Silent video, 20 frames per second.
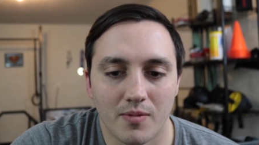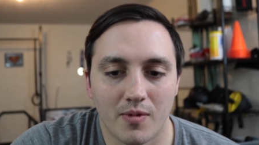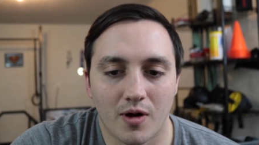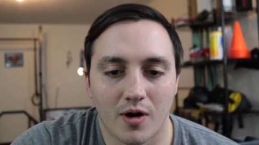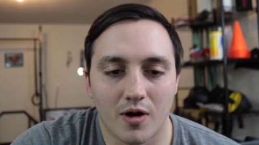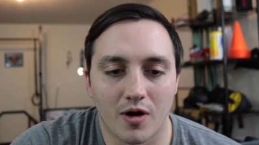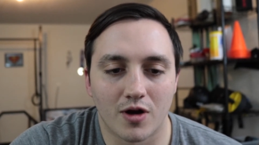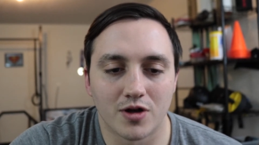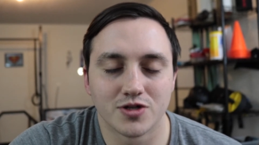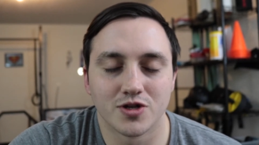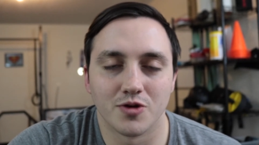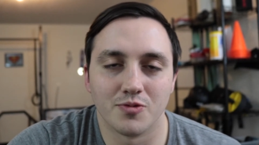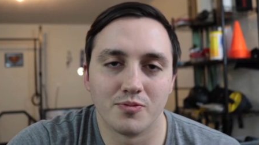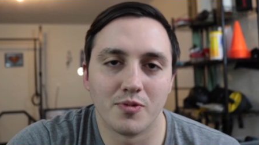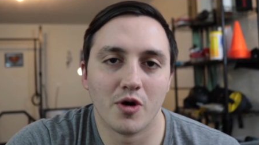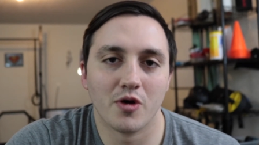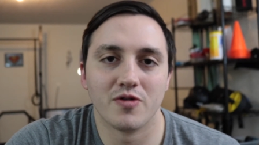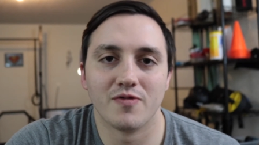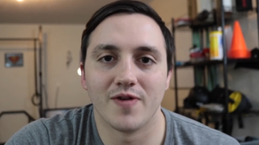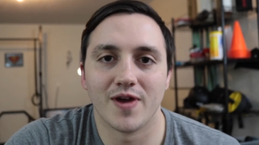also
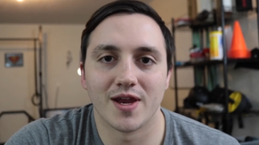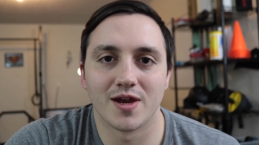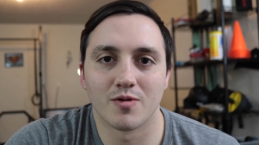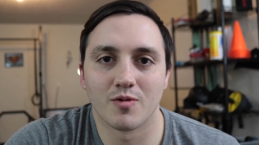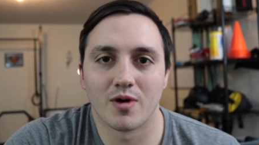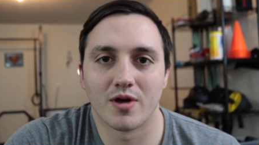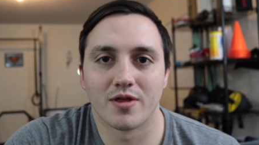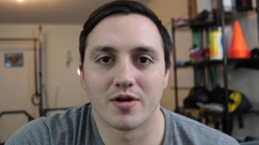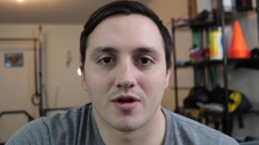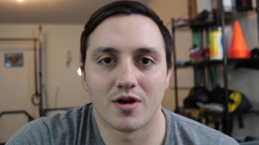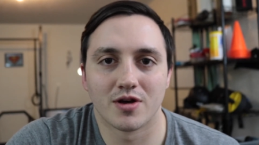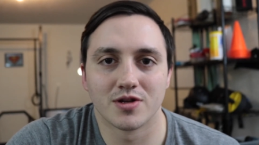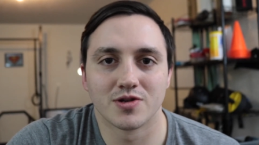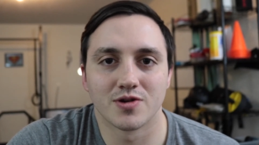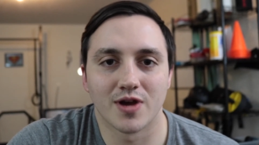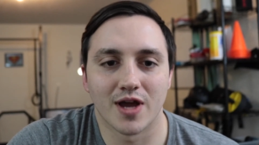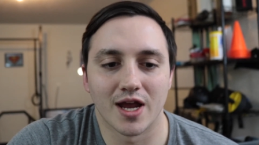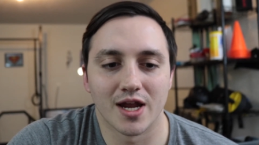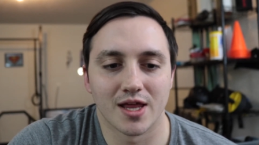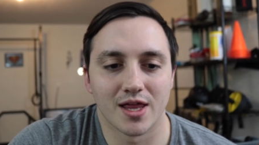motivating, while they're also
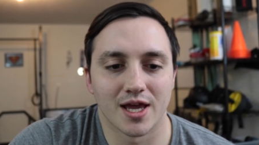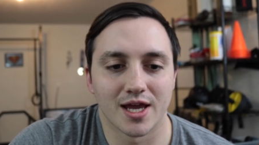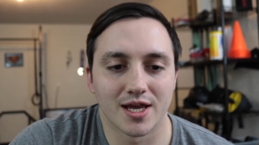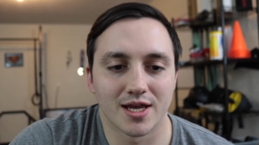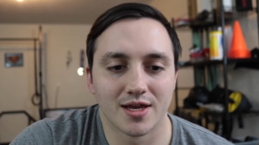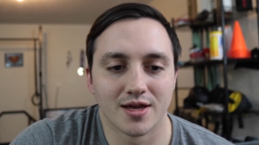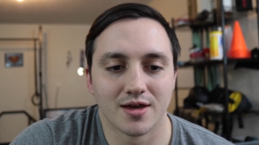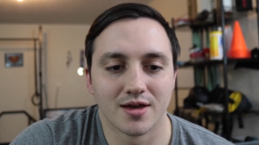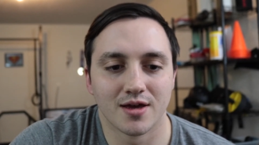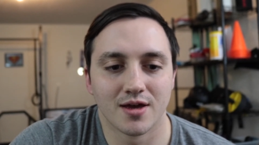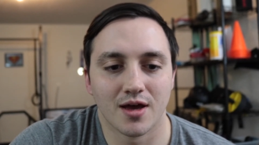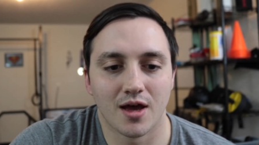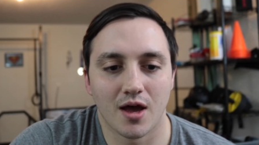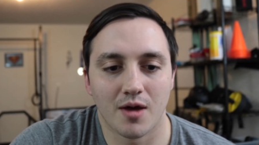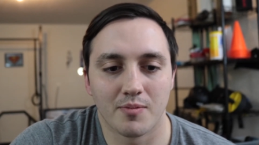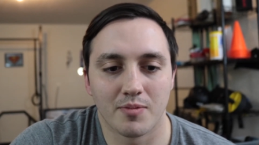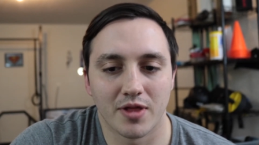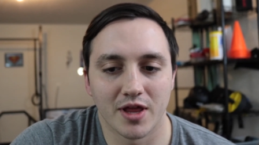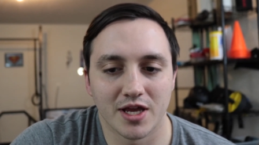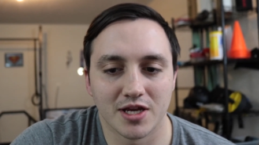kind of like a
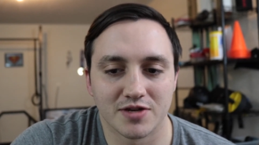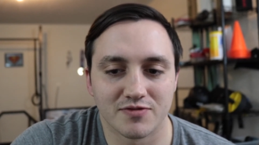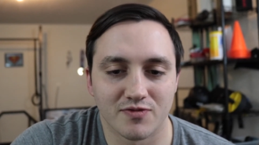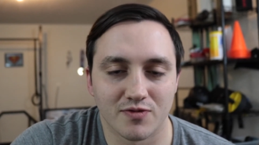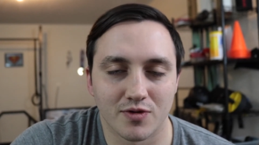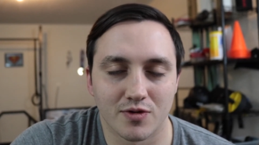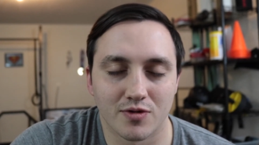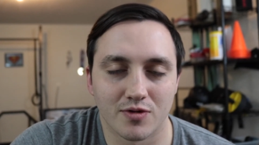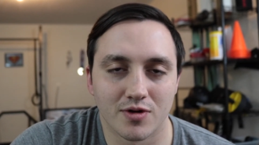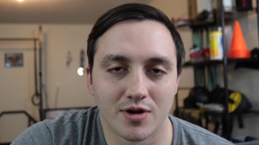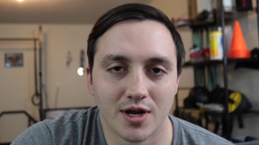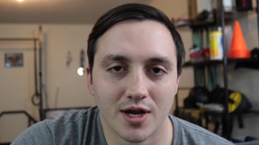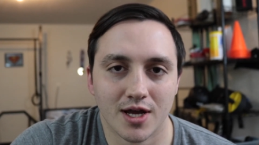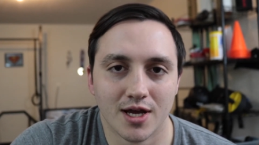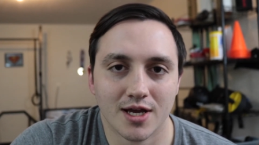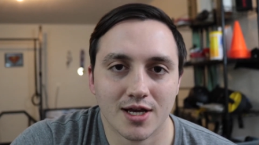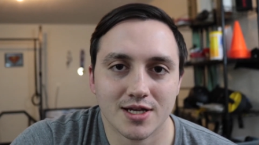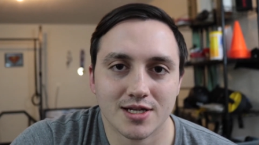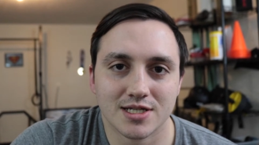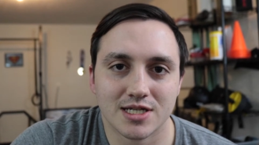place for
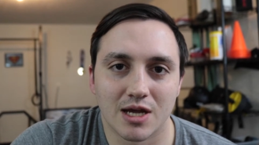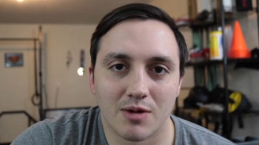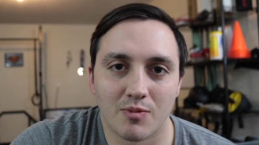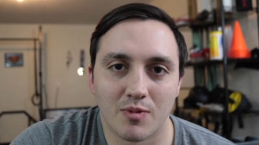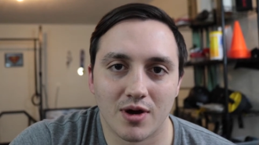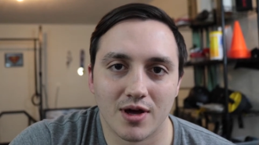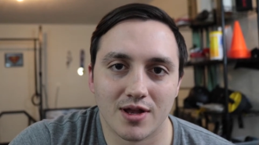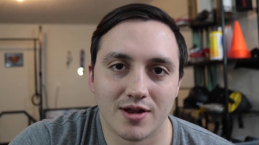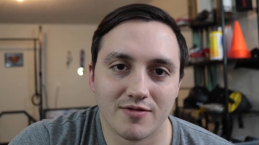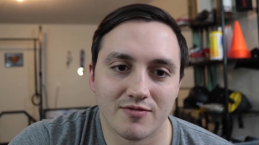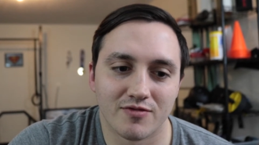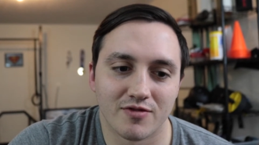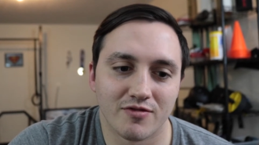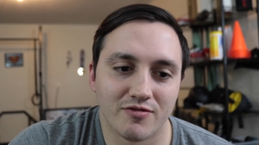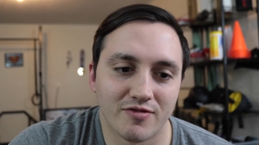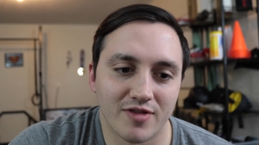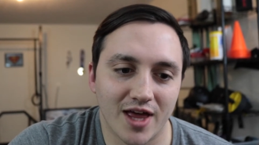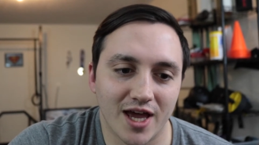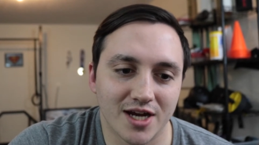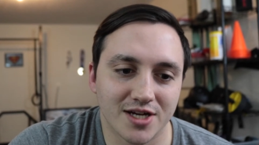somewhat of
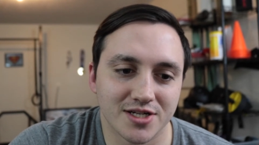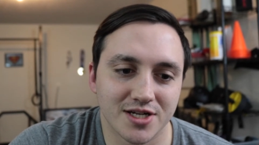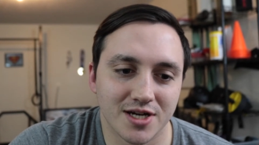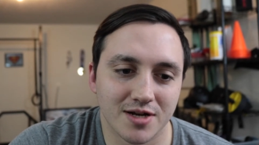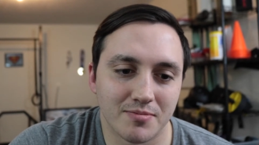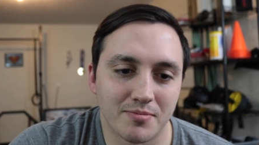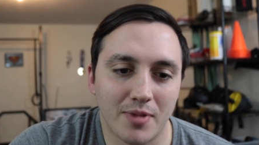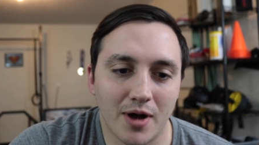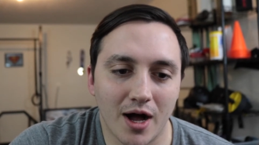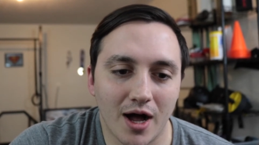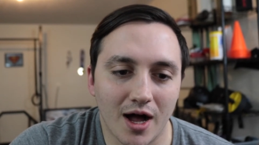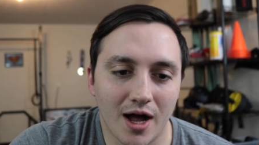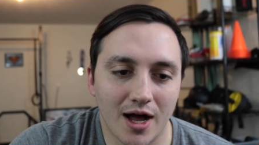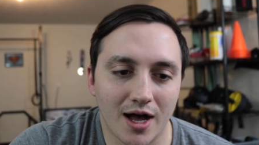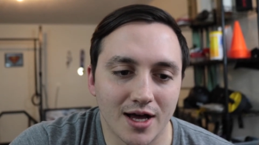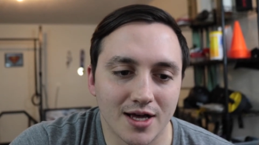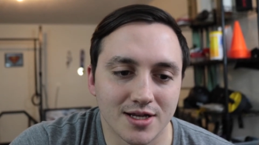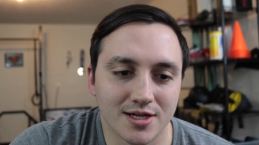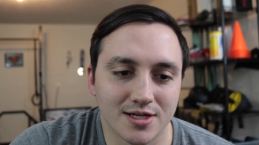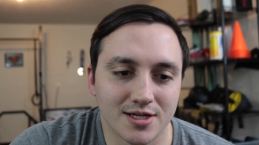reflection and
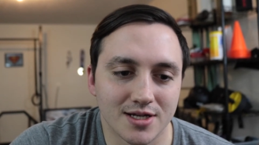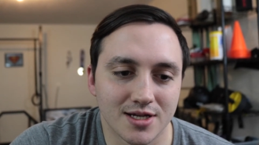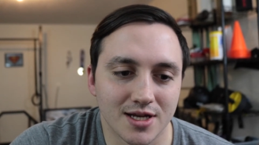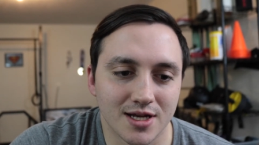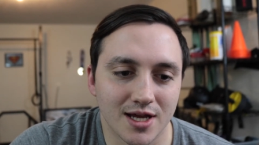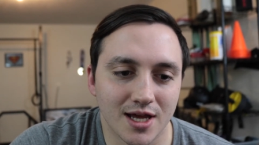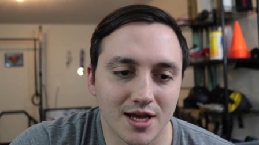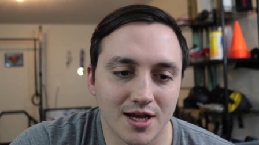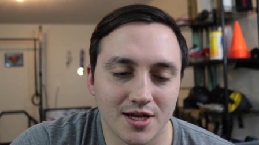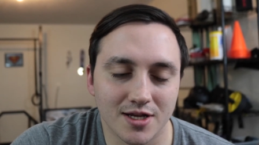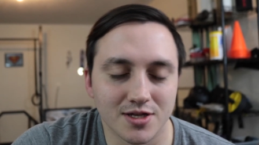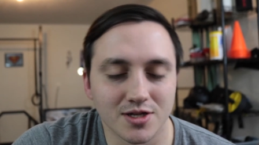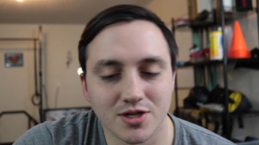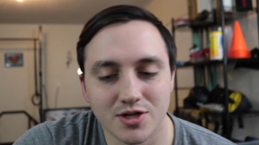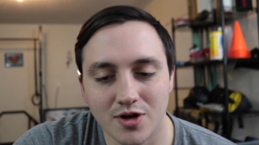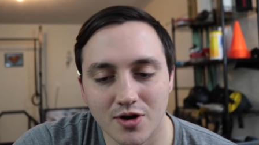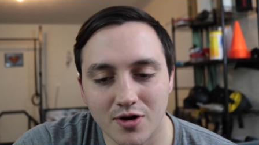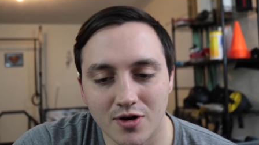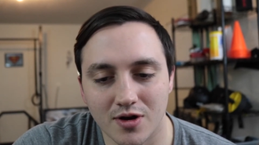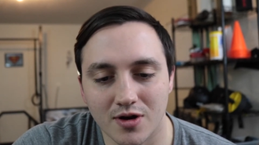pause and
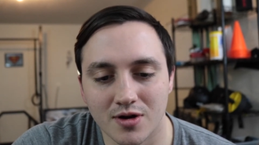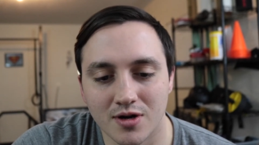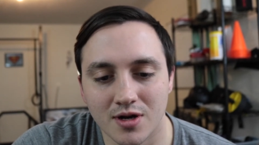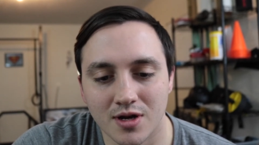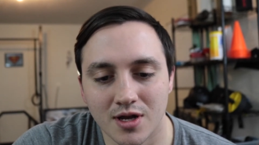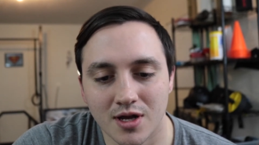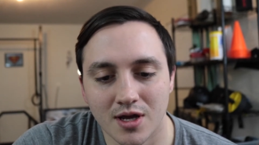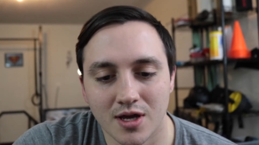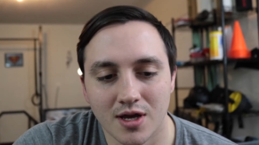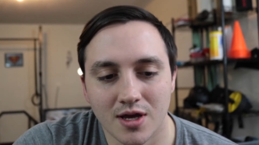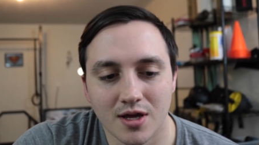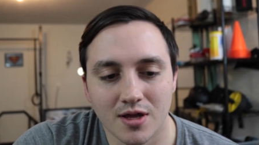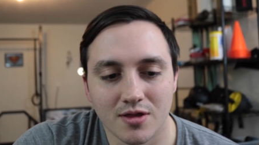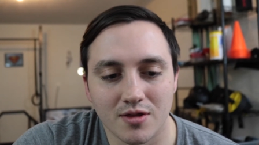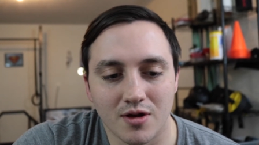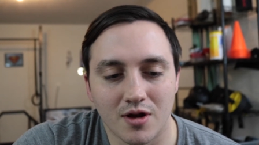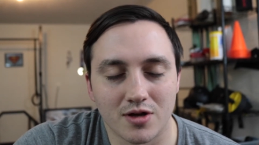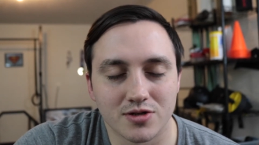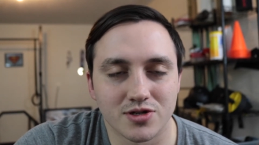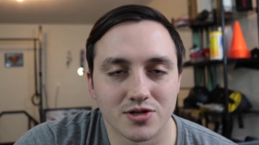concern,
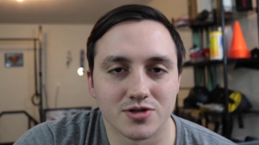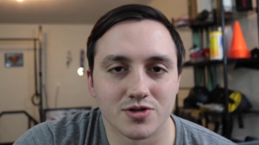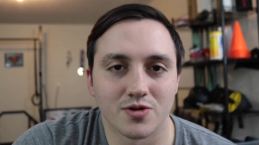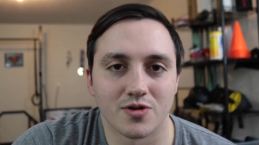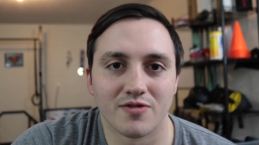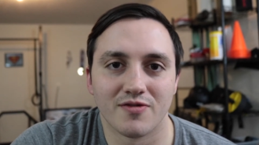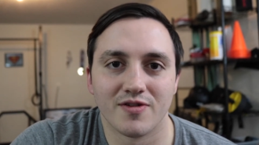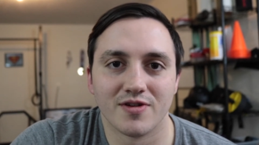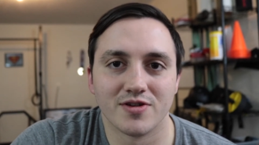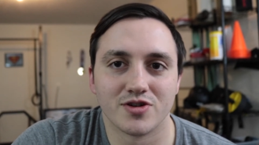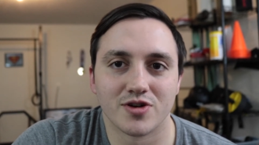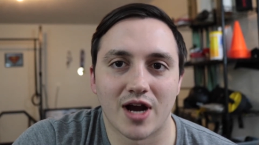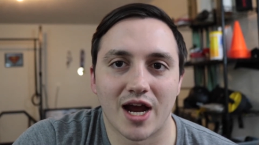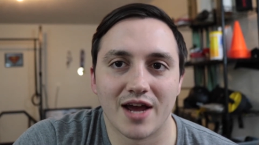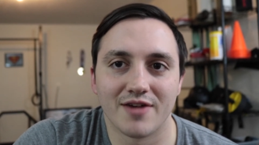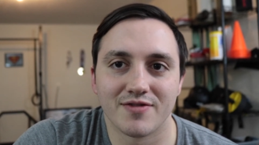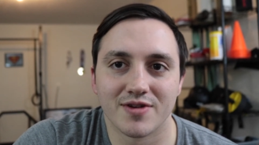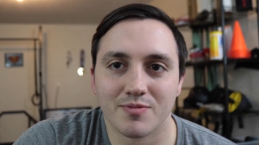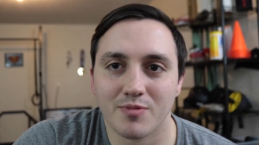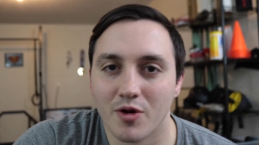they're also sort of a
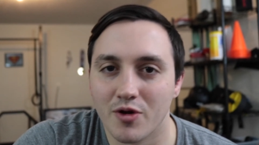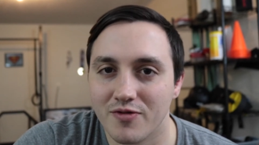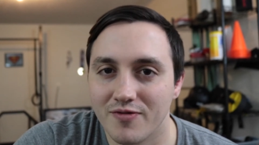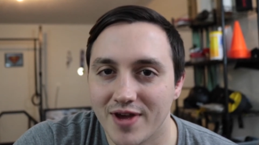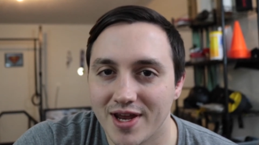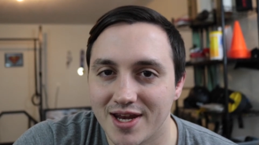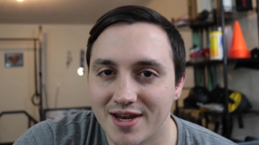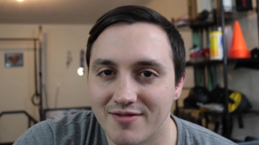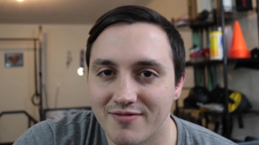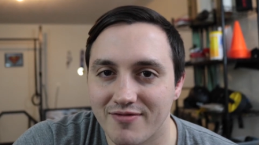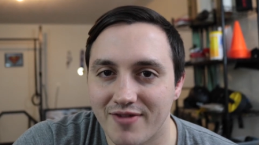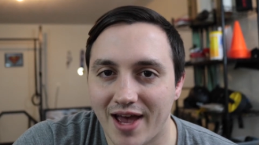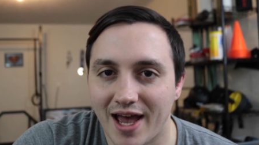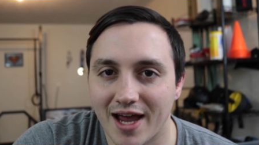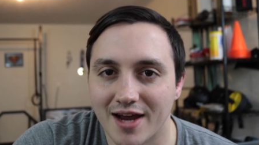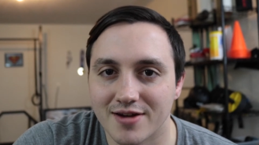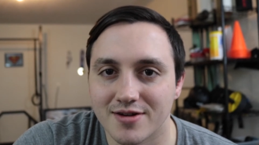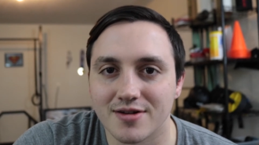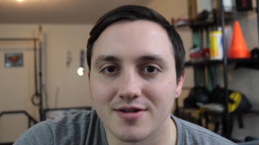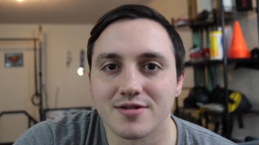driving, motivating
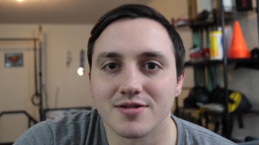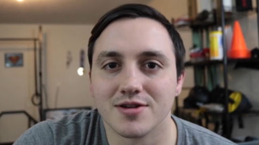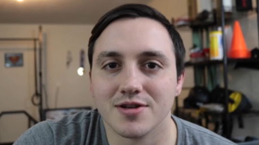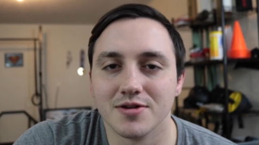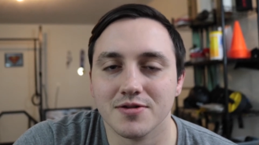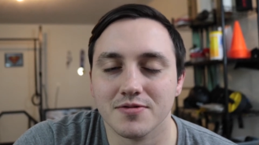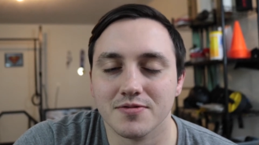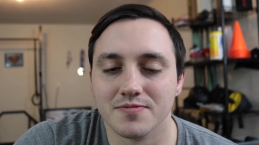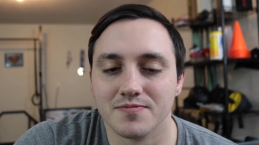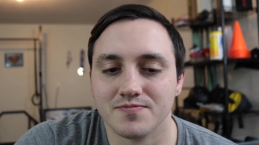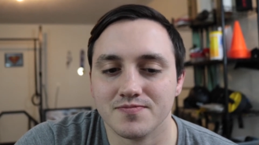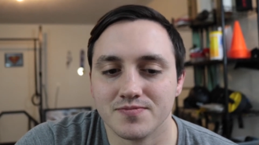factor too.